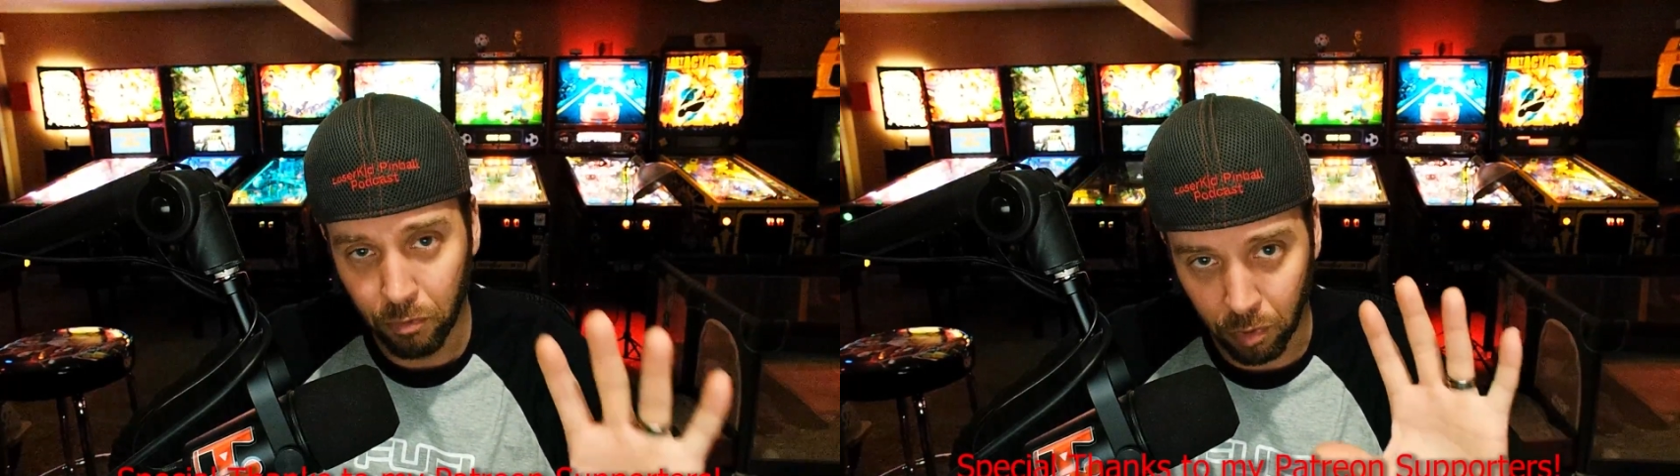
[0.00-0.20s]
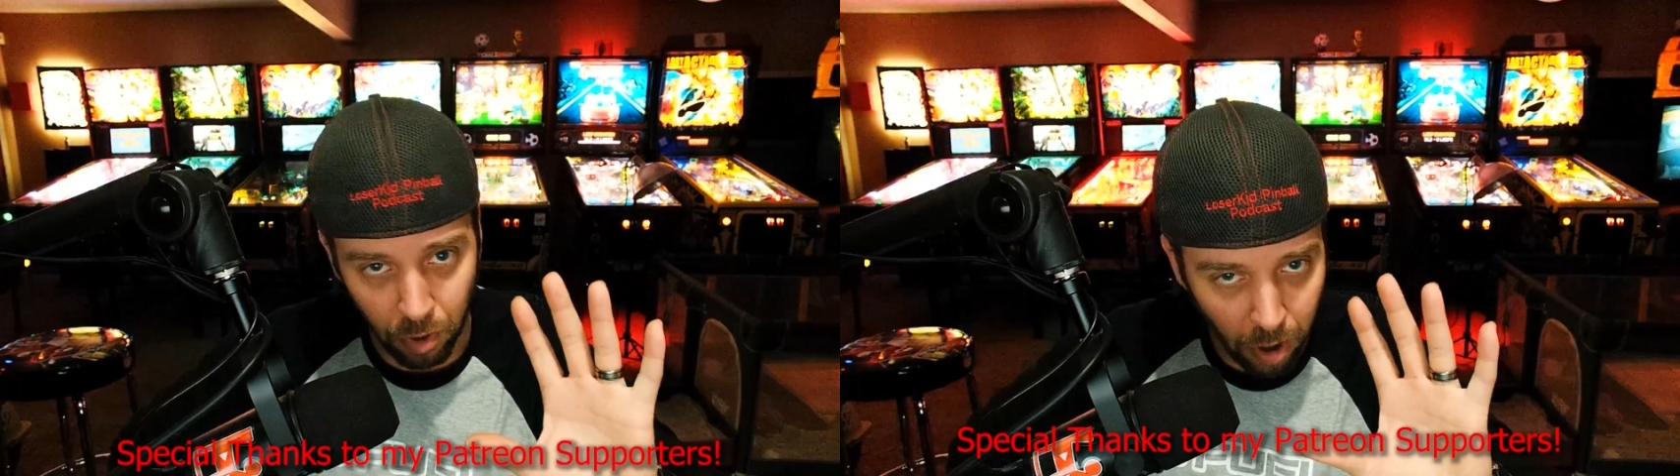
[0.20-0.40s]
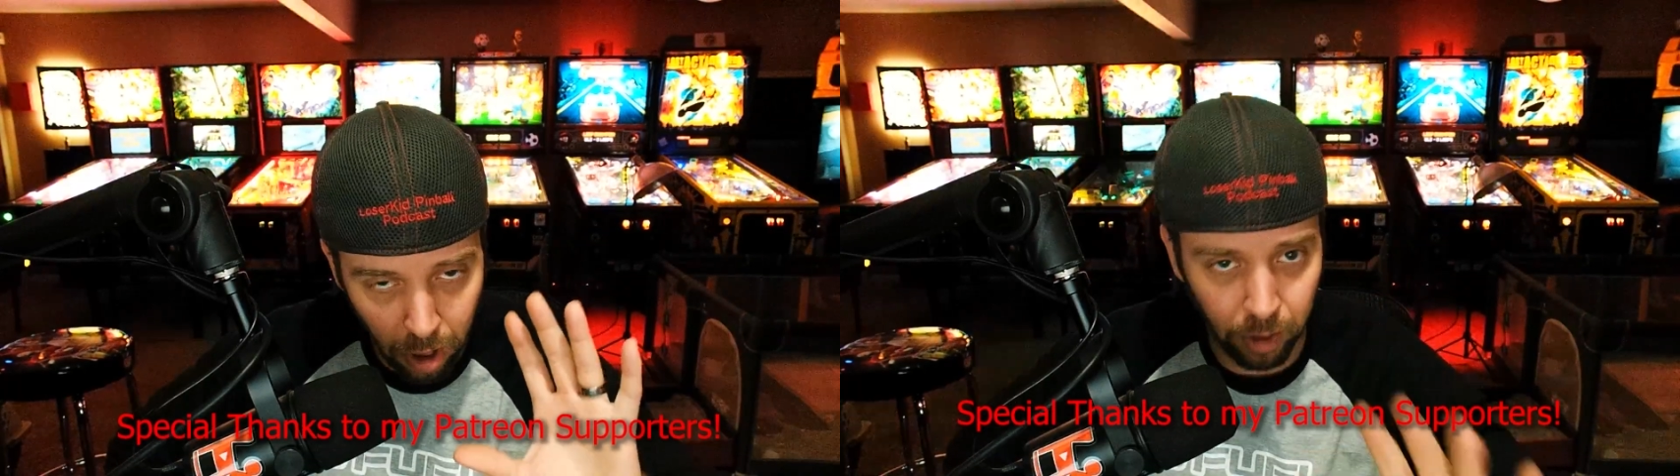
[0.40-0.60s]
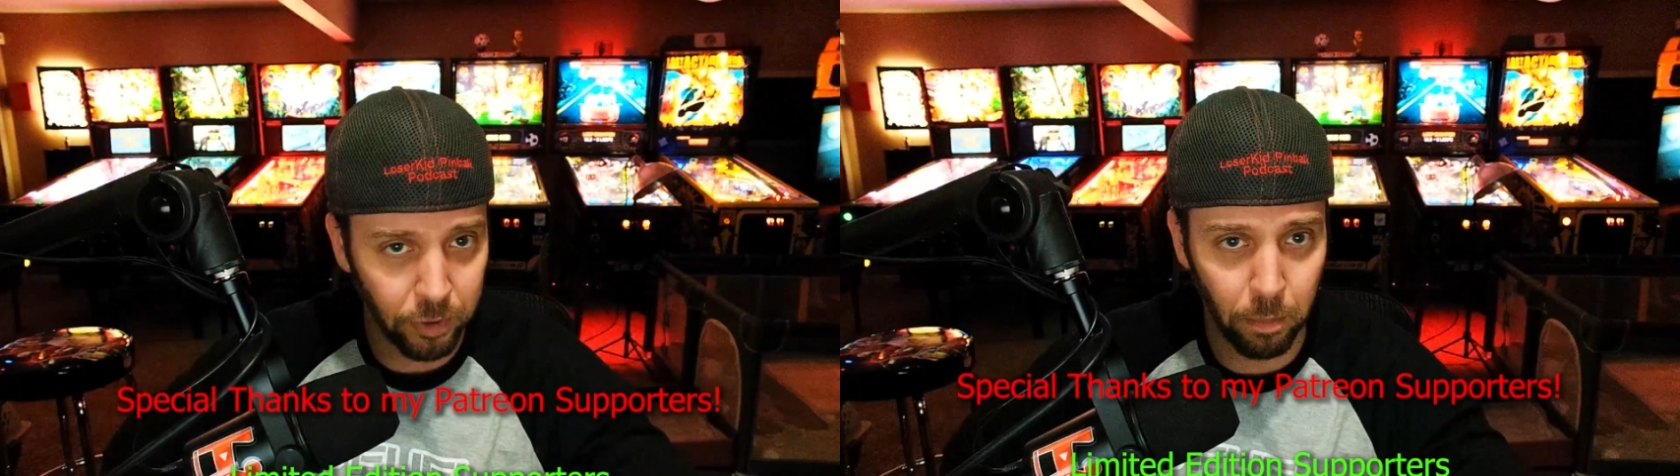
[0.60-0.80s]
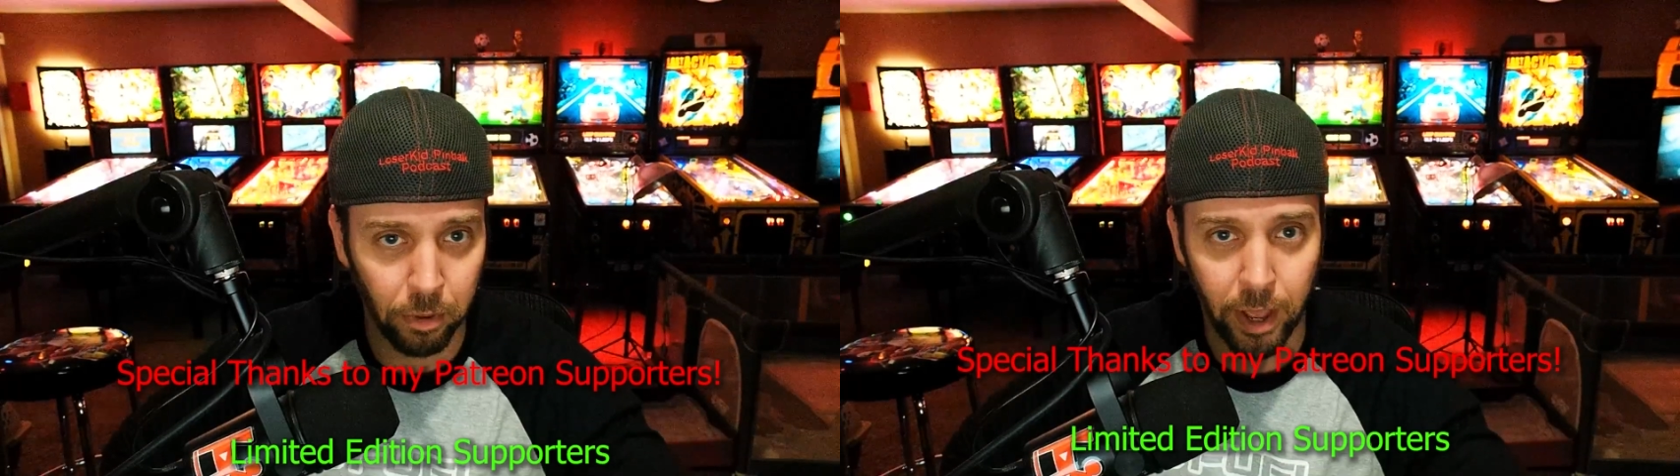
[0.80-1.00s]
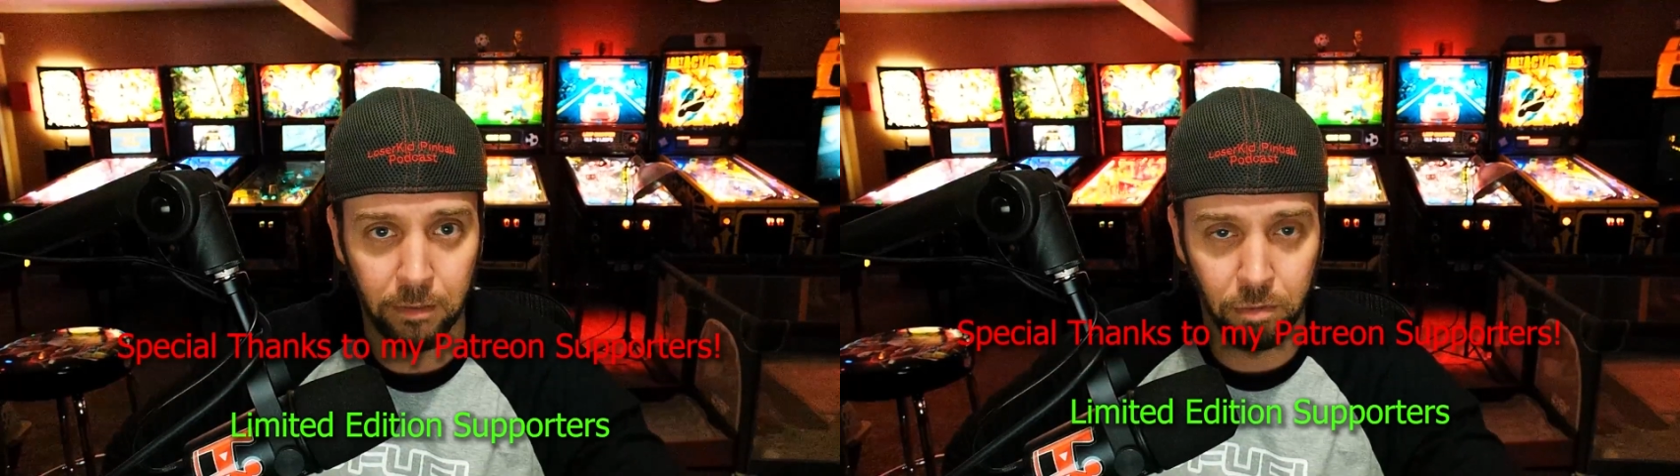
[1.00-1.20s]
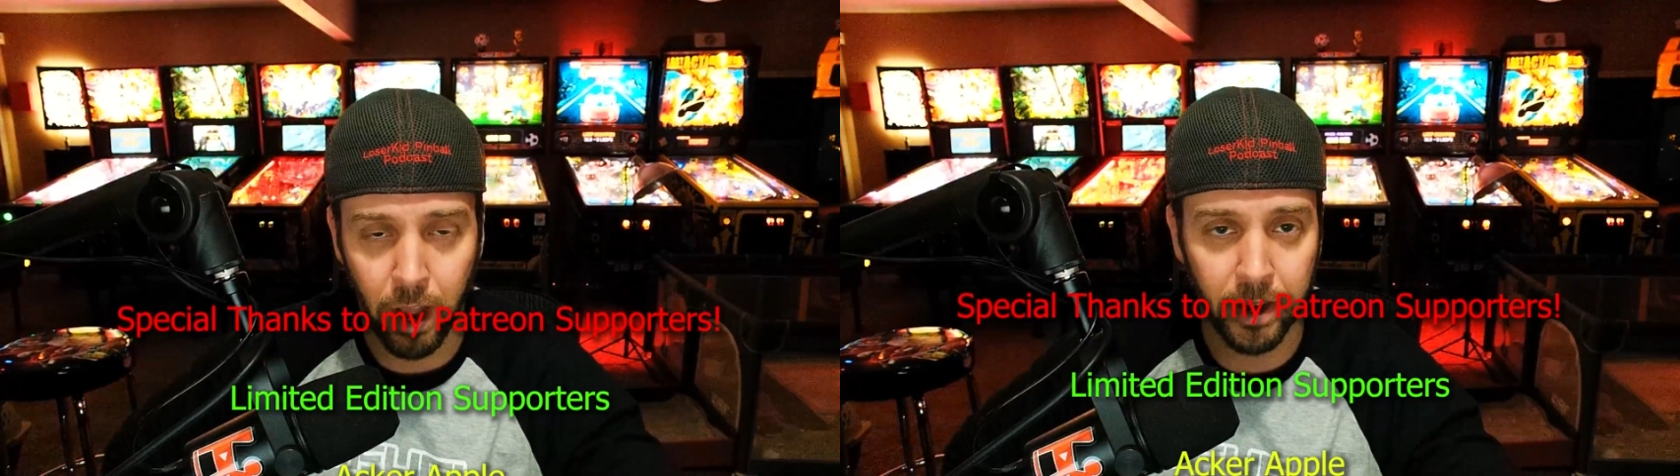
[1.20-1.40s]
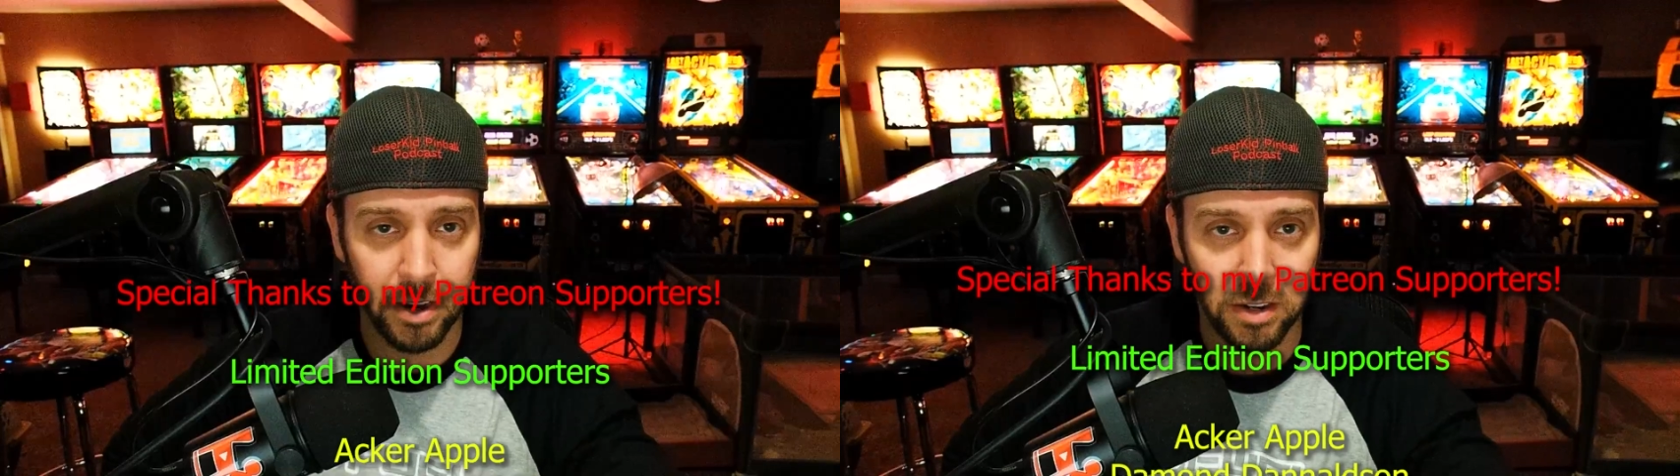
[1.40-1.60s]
for all of your Black Friday